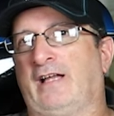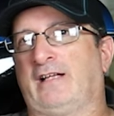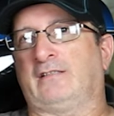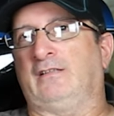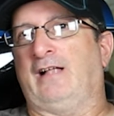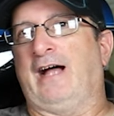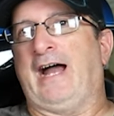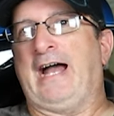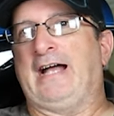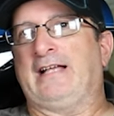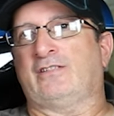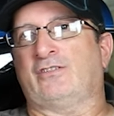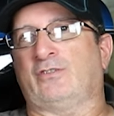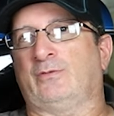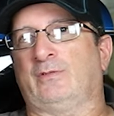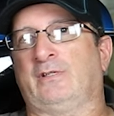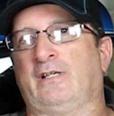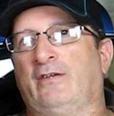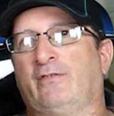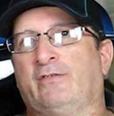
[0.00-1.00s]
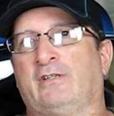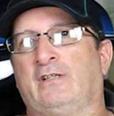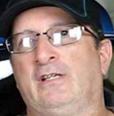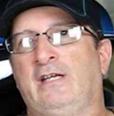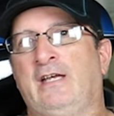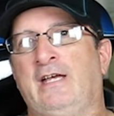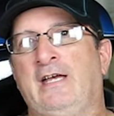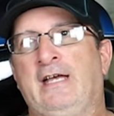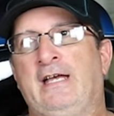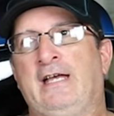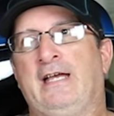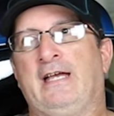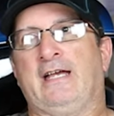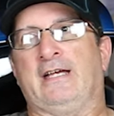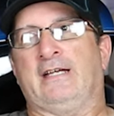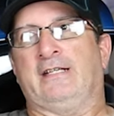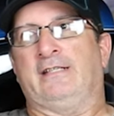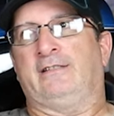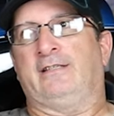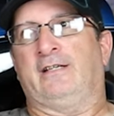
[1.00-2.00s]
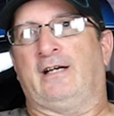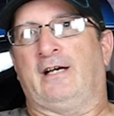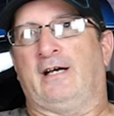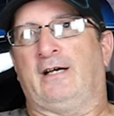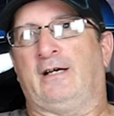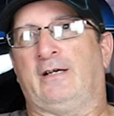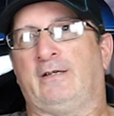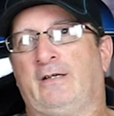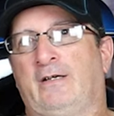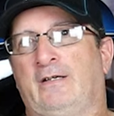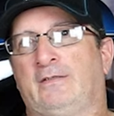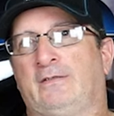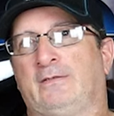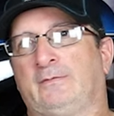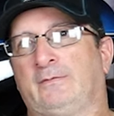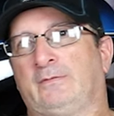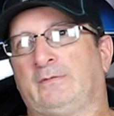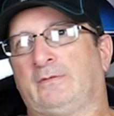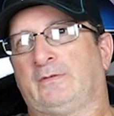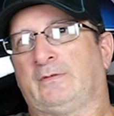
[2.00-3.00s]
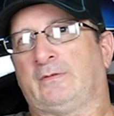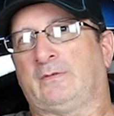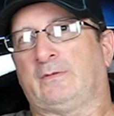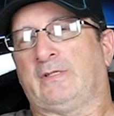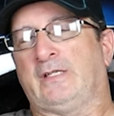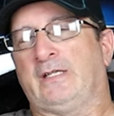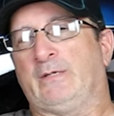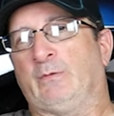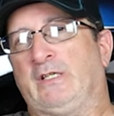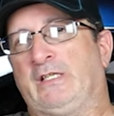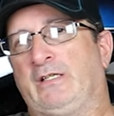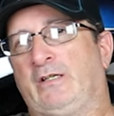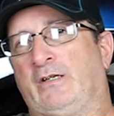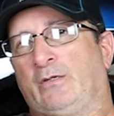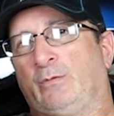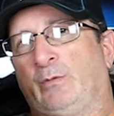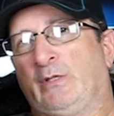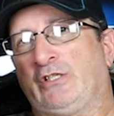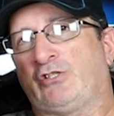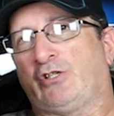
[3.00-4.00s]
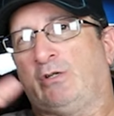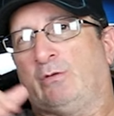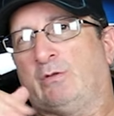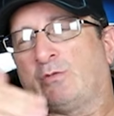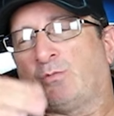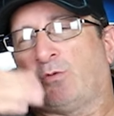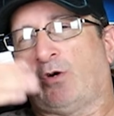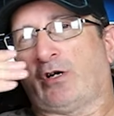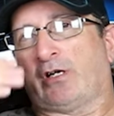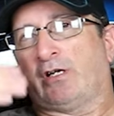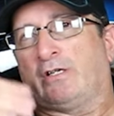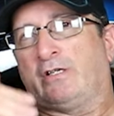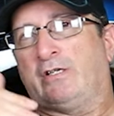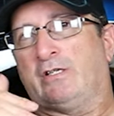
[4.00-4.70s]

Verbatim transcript: glass or whatever. And the windshield was working